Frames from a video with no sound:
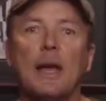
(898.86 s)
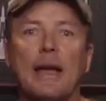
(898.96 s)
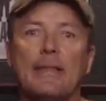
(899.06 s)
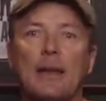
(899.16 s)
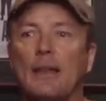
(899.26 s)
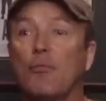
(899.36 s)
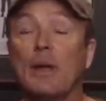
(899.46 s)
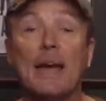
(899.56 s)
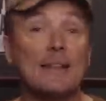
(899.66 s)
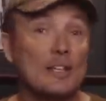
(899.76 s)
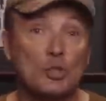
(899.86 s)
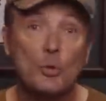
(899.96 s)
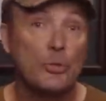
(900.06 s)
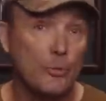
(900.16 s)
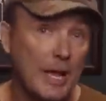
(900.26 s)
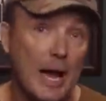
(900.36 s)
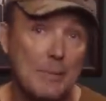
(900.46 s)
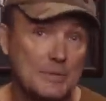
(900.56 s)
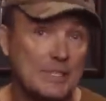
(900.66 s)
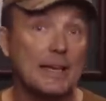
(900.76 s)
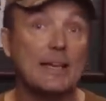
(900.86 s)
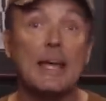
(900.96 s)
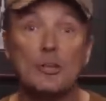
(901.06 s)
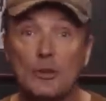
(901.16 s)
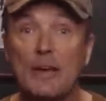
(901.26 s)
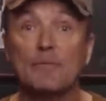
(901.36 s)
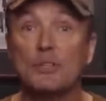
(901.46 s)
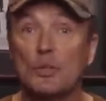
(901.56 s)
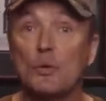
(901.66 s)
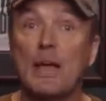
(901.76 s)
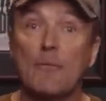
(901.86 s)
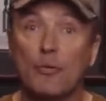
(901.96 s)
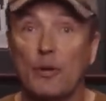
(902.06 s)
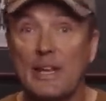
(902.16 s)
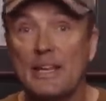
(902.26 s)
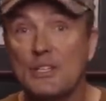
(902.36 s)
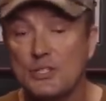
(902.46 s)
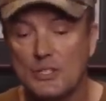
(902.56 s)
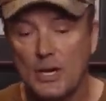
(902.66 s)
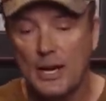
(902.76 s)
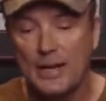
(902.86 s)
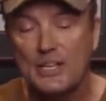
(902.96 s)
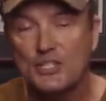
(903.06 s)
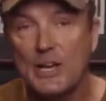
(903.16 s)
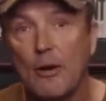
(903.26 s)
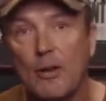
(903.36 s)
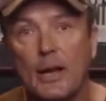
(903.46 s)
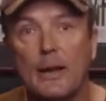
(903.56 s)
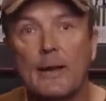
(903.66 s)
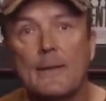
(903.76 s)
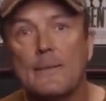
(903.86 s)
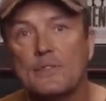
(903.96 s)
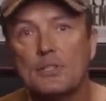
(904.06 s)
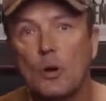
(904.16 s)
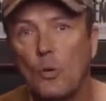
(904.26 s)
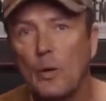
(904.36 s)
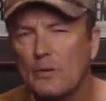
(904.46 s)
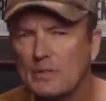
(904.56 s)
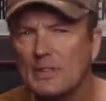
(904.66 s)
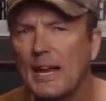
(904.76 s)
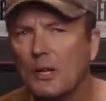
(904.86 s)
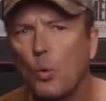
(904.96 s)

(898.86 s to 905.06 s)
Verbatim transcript: And then if we had like two, three ops that night, you'd have to do that for each, uh, each area. So there's a lot of